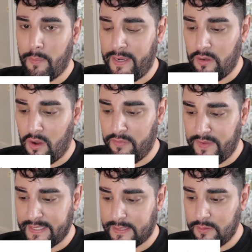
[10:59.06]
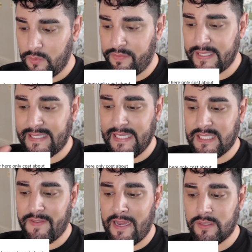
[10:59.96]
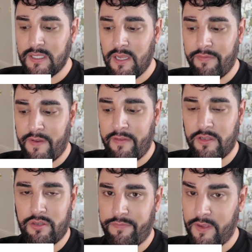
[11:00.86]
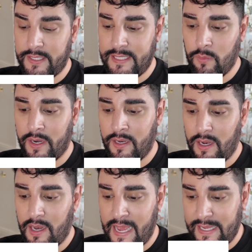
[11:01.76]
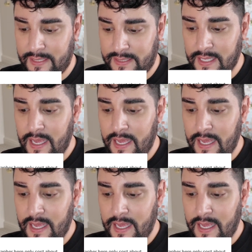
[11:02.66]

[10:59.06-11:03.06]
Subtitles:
comment on this with 6,531 likes